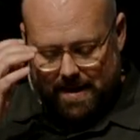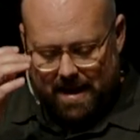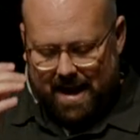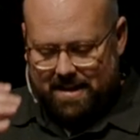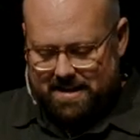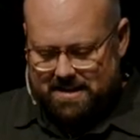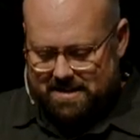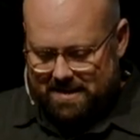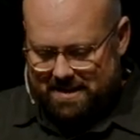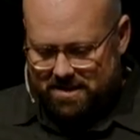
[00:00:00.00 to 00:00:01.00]
And this,
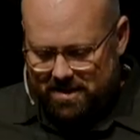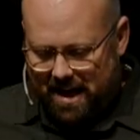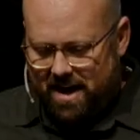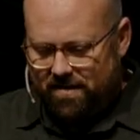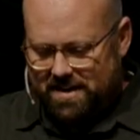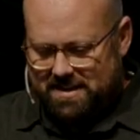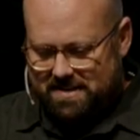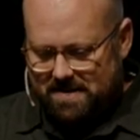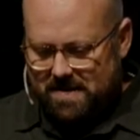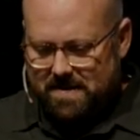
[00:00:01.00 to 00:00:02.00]
this, kind of this
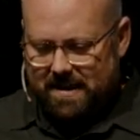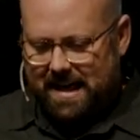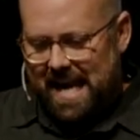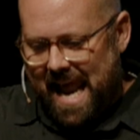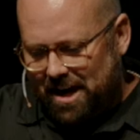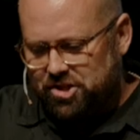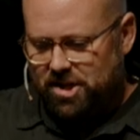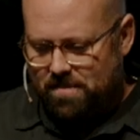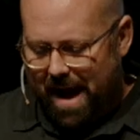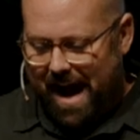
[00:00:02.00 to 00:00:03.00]

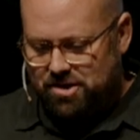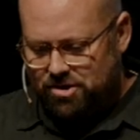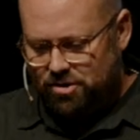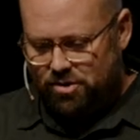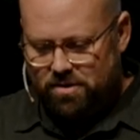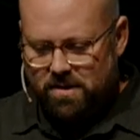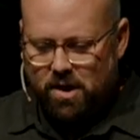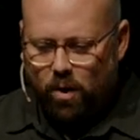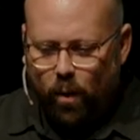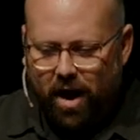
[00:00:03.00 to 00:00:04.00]
connection back to
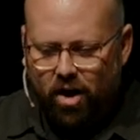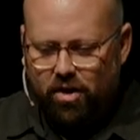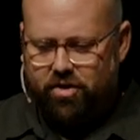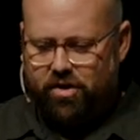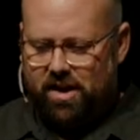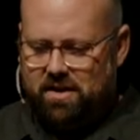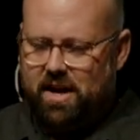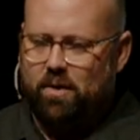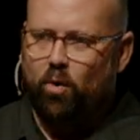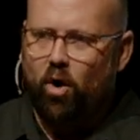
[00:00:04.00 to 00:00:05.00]
wealth and,
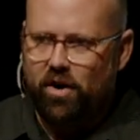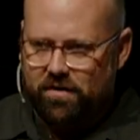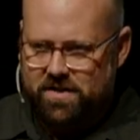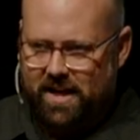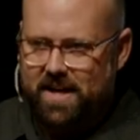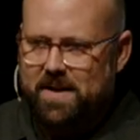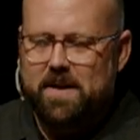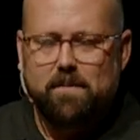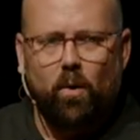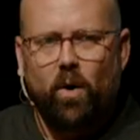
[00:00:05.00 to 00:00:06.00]
and royalty.
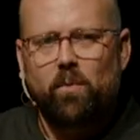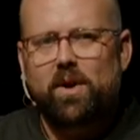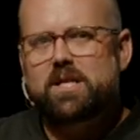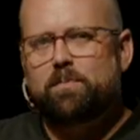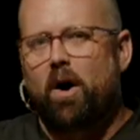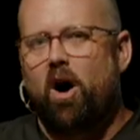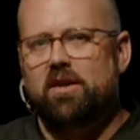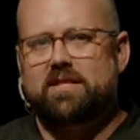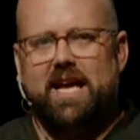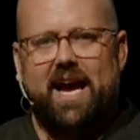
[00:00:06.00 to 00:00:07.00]
But what, what does Paul
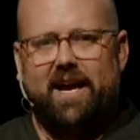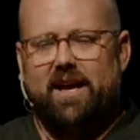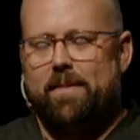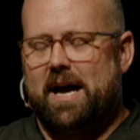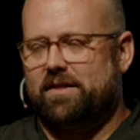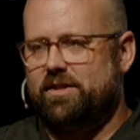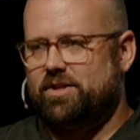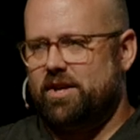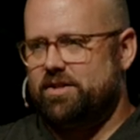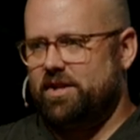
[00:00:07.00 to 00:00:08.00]
say about the
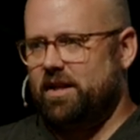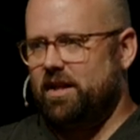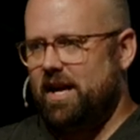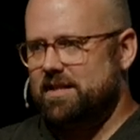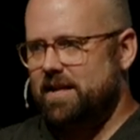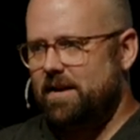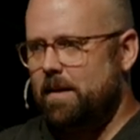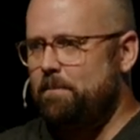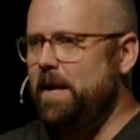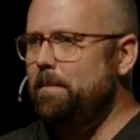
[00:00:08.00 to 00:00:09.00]
church in Colossae,
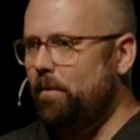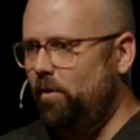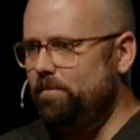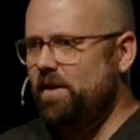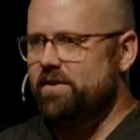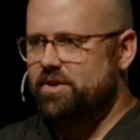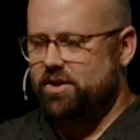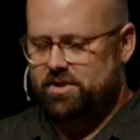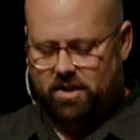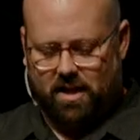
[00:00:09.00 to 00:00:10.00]
the people of the
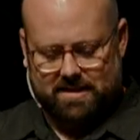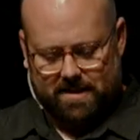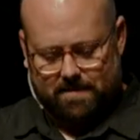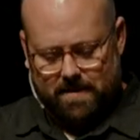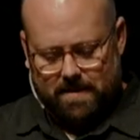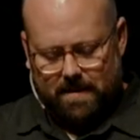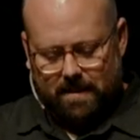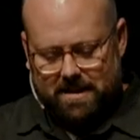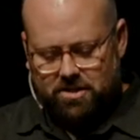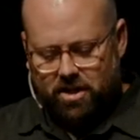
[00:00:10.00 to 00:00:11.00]
church in Colossae?
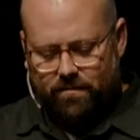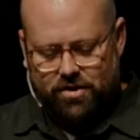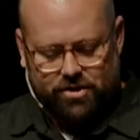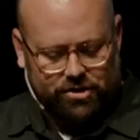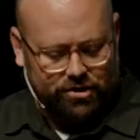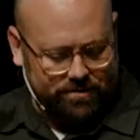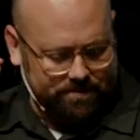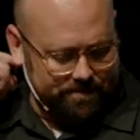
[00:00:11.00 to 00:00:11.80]
Let's look at verse 2.